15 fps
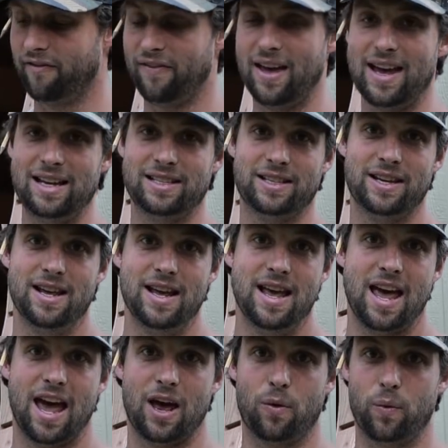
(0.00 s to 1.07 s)
face,
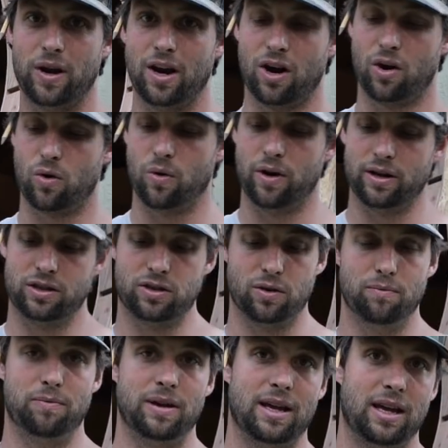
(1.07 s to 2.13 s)
and we are going
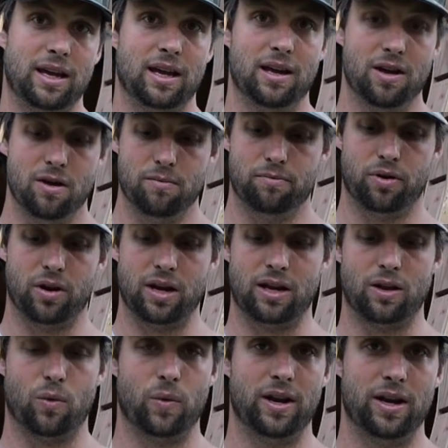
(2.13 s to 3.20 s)
to be
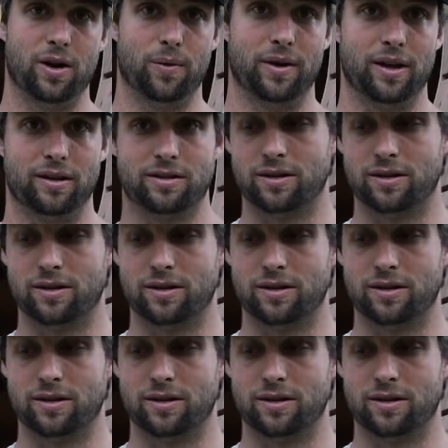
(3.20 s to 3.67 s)
putting the window in.